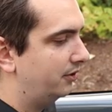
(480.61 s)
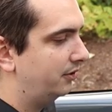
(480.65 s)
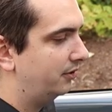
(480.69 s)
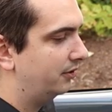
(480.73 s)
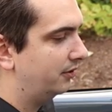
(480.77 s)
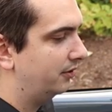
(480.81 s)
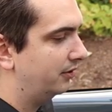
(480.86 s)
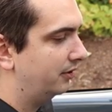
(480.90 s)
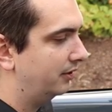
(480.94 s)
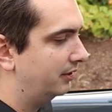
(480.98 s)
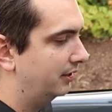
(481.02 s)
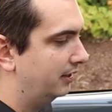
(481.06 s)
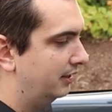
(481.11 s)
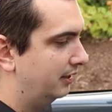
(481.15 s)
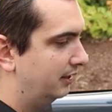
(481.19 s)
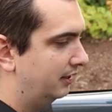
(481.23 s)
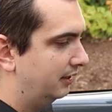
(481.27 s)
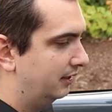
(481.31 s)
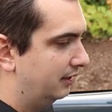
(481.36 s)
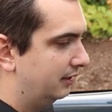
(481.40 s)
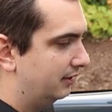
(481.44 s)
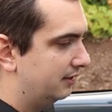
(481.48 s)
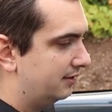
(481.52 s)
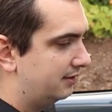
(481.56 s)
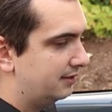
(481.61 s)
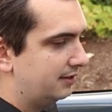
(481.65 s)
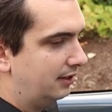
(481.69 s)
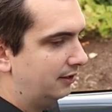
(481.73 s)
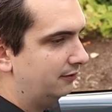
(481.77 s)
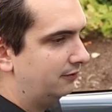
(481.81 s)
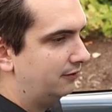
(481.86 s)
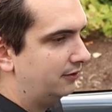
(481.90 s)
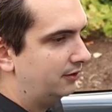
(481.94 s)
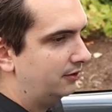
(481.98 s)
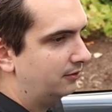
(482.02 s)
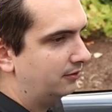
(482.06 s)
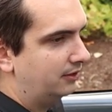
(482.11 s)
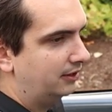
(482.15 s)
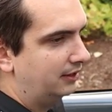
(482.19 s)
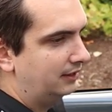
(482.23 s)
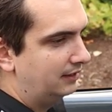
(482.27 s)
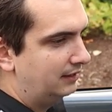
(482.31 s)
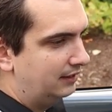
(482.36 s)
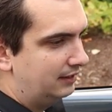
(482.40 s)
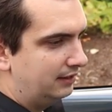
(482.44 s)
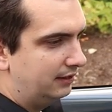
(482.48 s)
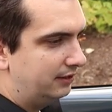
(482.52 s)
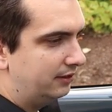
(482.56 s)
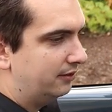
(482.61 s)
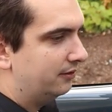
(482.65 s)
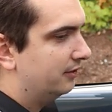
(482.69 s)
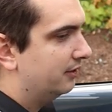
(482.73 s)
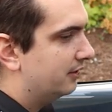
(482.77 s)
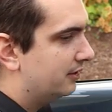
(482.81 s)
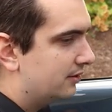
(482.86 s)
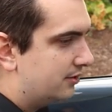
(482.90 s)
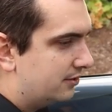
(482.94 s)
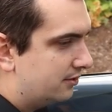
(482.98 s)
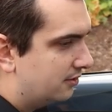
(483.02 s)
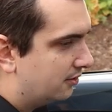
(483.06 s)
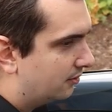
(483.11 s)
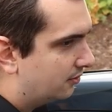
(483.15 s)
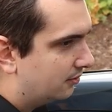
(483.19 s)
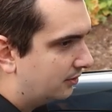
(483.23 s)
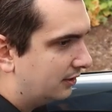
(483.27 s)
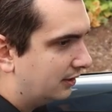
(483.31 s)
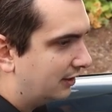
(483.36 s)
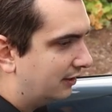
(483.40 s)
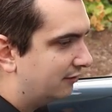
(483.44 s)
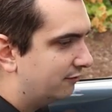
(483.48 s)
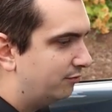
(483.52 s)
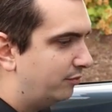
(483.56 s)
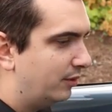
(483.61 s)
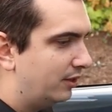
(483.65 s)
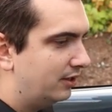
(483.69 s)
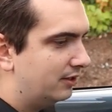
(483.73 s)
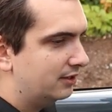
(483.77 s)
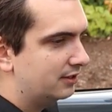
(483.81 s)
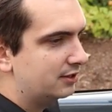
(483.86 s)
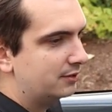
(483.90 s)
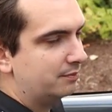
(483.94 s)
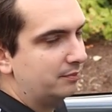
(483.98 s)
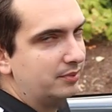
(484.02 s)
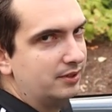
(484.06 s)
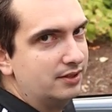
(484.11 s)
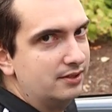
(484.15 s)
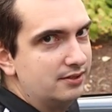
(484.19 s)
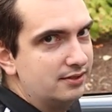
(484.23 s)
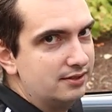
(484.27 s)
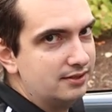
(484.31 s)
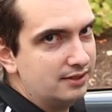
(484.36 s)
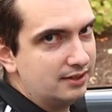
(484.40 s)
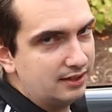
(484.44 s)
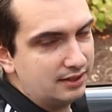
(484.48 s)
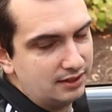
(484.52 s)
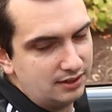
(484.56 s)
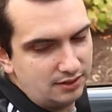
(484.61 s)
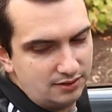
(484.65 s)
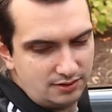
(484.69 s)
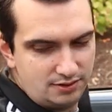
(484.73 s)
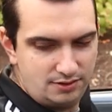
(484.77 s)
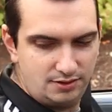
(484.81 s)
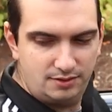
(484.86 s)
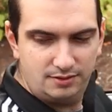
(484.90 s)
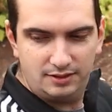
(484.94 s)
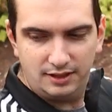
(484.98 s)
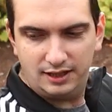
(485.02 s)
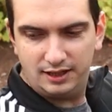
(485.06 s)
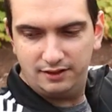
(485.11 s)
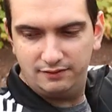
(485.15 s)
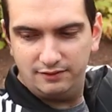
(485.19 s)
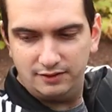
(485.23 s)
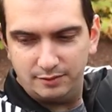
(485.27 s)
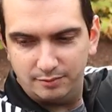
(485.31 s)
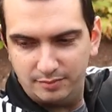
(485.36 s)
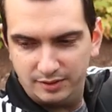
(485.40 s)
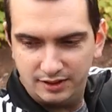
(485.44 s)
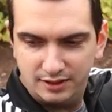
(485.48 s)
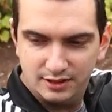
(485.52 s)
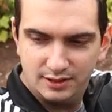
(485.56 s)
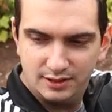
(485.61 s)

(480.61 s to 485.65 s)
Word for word: your cell phone. There is no glove box, but instead you do have a bit